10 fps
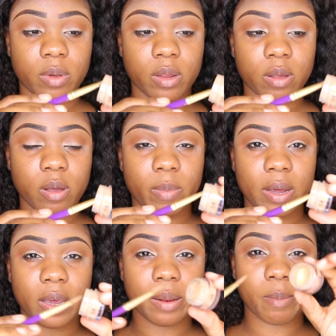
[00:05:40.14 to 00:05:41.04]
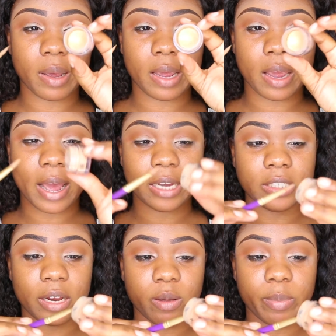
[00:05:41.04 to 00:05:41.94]
gonna go back in my
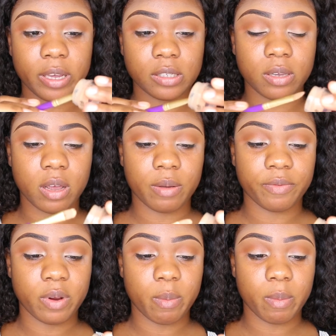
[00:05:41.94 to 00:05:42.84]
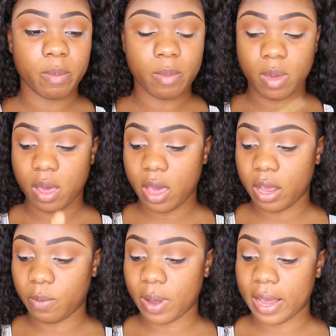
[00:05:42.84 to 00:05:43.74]
eyeshadow base from
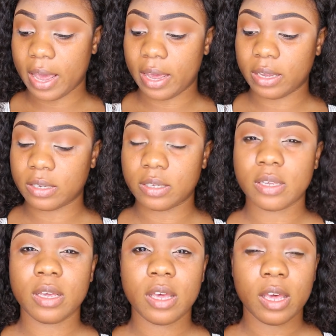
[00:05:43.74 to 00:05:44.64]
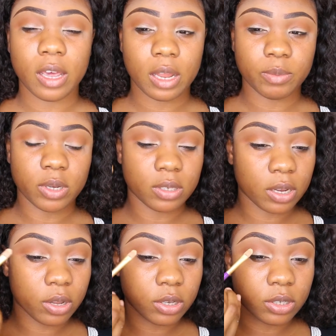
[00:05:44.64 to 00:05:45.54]
NYX, and I'm just
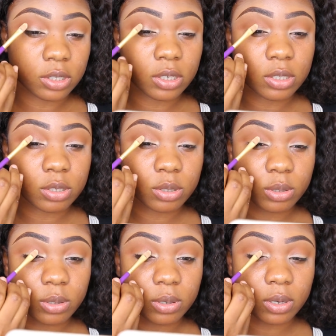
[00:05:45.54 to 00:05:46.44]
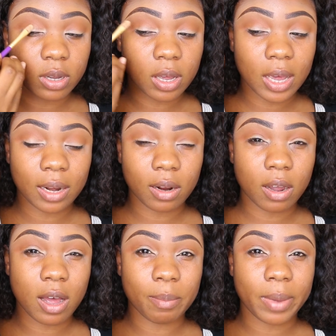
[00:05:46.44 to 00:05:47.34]
gonna use it to kind
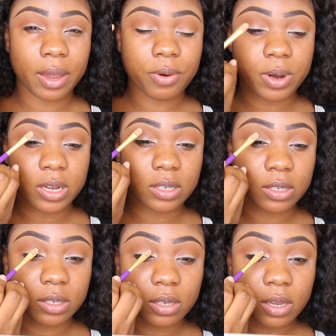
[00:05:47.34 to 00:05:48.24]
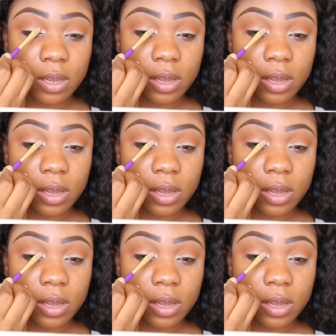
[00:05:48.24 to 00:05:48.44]
of cut my crease.